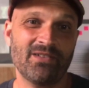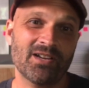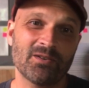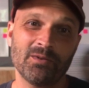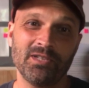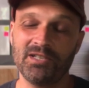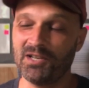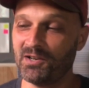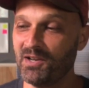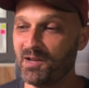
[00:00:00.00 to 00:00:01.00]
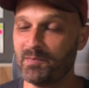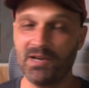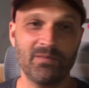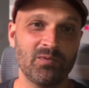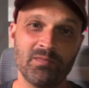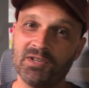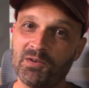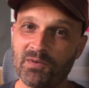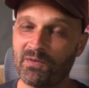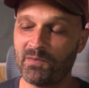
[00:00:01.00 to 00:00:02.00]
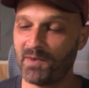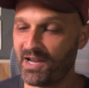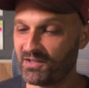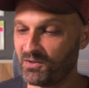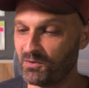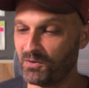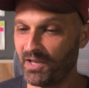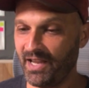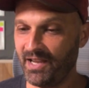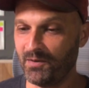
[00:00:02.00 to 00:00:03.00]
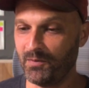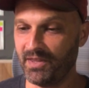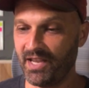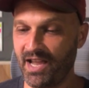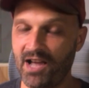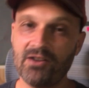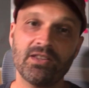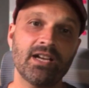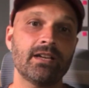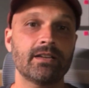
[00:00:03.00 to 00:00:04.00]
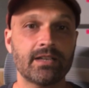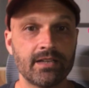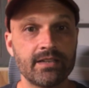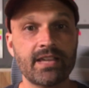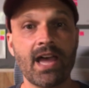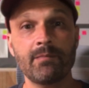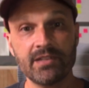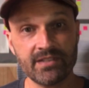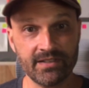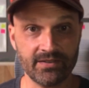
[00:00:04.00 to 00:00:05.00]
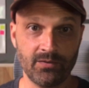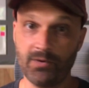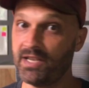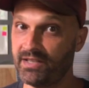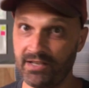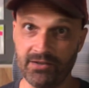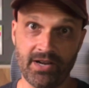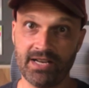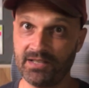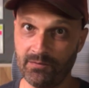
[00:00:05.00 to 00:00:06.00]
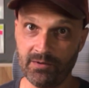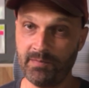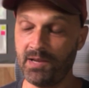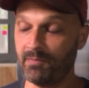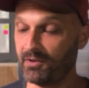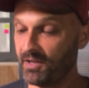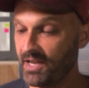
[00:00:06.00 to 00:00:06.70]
I don't really know, but I'm familiar with him from high school. And when they outline kind of his habits and the ways he interacted with people,